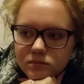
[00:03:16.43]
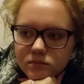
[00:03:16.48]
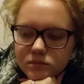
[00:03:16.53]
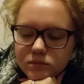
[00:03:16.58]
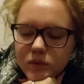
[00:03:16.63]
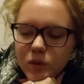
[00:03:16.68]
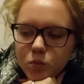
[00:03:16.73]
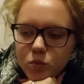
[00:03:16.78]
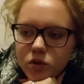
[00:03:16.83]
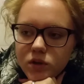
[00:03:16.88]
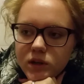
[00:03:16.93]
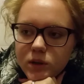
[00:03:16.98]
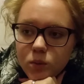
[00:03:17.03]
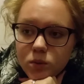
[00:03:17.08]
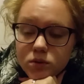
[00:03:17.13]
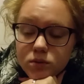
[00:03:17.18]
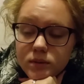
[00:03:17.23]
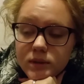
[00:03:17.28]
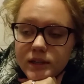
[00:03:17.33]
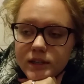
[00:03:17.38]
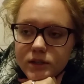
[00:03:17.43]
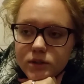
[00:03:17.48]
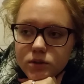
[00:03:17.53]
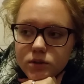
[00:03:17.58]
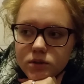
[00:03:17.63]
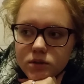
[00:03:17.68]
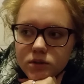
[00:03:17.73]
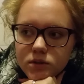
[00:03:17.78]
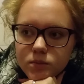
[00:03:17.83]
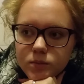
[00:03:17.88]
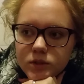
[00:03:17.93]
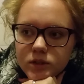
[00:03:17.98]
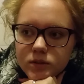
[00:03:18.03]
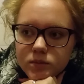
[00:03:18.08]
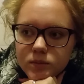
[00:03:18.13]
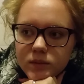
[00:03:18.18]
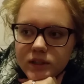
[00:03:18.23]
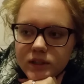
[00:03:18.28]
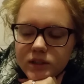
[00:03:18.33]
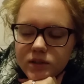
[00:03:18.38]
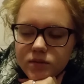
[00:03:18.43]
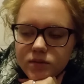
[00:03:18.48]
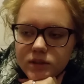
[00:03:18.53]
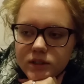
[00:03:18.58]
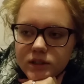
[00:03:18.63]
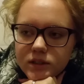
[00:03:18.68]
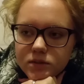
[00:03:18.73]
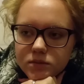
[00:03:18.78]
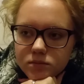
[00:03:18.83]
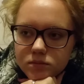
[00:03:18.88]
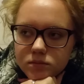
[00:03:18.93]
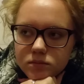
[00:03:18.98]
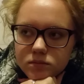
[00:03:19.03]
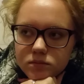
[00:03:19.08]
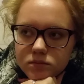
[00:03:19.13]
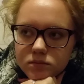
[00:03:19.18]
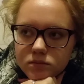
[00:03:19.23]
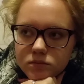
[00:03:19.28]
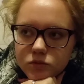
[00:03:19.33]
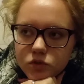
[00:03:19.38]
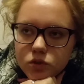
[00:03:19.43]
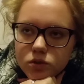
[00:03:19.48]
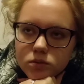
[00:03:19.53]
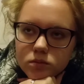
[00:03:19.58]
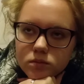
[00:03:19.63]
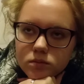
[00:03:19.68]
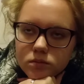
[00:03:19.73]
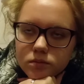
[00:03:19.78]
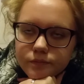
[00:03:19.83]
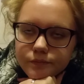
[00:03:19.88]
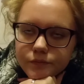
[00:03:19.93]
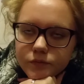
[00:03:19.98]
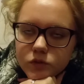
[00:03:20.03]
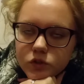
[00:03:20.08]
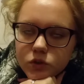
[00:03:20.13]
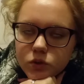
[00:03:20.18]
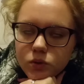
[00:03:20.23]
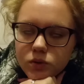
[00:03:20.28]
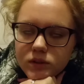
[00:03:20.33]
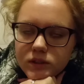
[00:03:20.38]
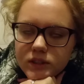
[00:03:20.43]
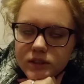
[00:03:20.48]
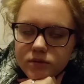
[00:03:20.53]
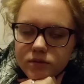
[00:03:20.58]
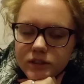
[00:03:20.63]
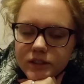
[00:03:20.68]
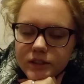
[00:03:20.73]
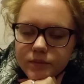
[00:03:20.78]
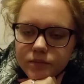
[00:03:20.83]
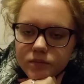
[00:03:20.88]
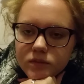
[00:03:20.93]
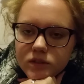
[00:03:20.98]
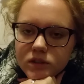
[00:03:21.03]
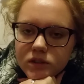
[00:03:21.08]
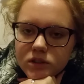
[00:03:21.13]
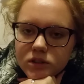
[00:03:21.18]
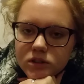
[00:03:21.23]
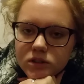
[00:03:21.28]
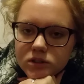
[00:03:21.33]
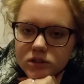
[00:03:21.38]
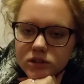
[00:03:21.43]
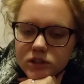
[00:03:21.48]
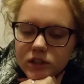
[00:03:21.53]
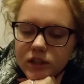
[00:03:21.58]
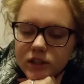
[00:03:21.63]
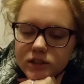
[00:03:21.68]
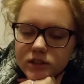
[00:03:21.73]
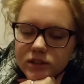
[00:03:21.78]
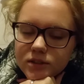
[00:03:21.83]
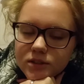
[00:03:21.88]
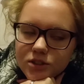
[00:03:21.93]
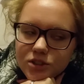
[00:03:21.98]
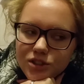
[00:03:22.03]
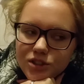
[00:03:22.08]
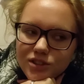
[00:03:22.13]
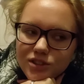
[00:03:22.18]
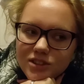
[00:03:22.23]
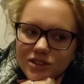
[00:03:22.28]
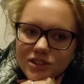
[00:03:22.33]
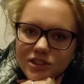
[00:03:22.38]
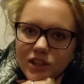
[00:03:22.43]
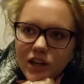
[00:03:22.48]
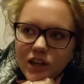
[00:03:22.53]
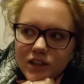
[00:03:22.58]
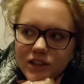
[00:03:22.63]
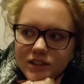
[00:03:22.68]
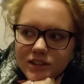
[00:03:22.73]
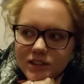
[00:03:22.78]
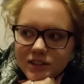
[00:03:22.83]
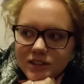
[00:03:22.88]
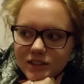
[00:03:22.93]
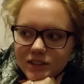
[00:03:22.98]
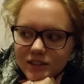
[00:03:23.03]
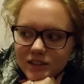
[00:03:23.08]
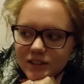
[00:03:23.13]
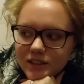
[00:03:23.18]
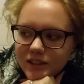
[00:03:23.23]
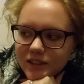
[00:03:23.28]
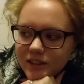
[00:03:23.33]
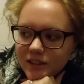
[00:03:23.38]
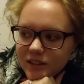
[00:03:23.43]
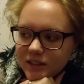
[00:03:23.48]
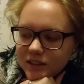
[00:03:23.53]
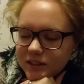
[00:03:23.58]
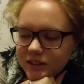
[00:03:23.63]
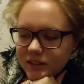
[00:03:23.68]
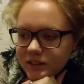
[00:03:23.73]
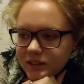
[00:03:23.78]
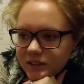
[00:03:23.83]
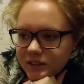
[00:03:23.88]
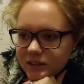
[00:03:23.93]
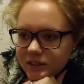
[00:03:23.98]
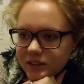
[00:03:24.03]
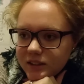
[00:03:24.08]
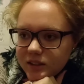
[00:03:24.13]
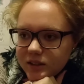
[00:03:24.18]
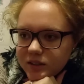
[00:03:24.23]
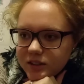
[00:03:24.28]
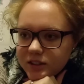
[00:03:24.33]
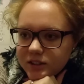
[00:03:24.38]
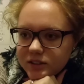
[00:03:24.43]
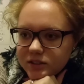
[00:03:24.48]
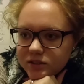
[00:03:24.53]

my morning was really good, but my evening, or noon evening, sucked. Just sucked. I